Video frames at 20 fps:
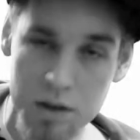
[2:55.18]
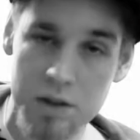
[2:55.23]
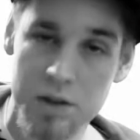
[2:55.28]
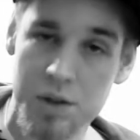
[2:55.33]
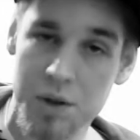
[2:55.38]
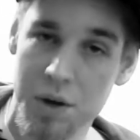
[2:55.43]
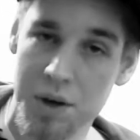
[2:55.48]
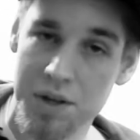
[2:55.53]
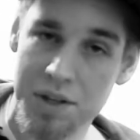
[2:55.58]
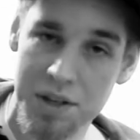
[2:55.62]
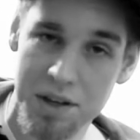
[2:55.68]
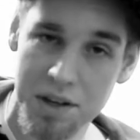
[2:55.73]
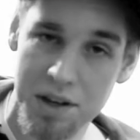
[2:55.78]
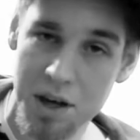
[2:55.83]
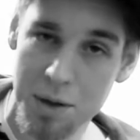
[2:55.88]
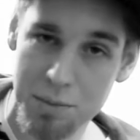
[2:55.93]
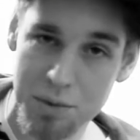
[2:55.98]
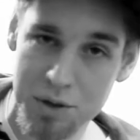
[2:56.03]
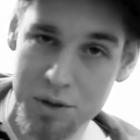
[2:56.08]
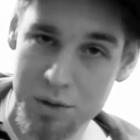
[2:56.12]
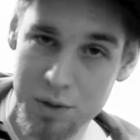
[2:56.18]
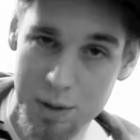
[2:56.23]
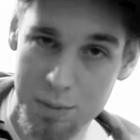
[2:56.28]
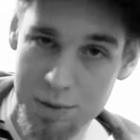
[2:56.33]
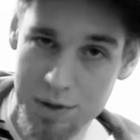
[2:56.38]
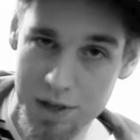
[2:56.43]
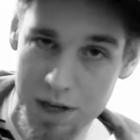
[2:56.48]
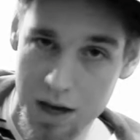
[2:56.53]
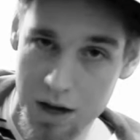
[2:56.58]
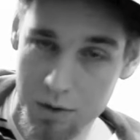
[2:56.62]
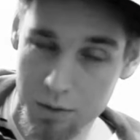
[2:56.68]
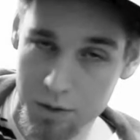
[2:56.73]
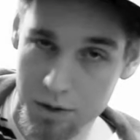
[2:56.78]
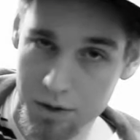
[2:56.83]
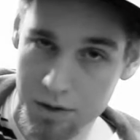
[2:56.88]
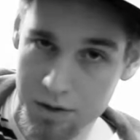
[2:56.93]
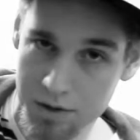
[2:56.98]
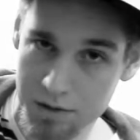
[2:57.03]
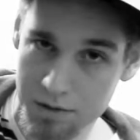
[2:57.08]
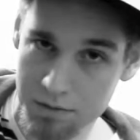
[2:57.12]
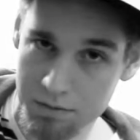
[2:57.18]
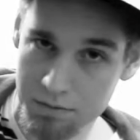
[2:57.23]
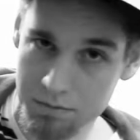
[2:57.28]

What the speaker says: So I did a couple sweeps downwards,